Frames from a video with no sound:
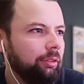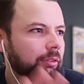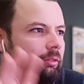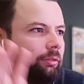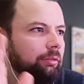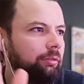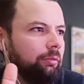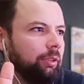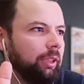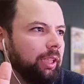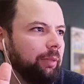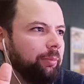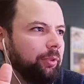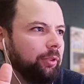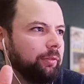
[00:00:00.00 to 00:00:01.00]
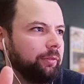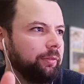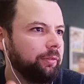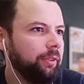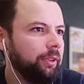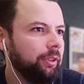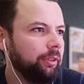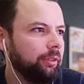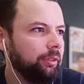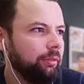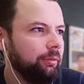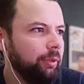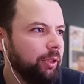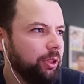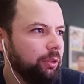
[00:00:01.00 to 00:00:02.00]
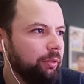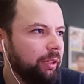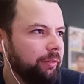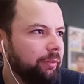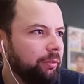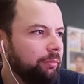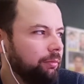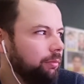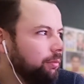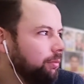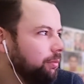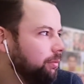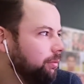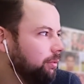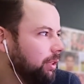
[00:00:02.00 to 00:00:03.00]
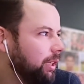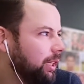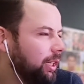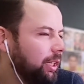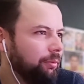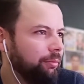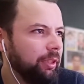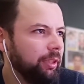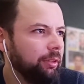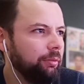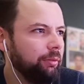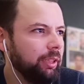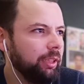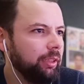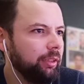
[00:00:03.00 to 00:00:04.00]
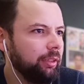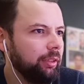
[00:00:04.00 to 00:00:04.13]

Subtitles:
What type of, you know, witchcraft are we doing here?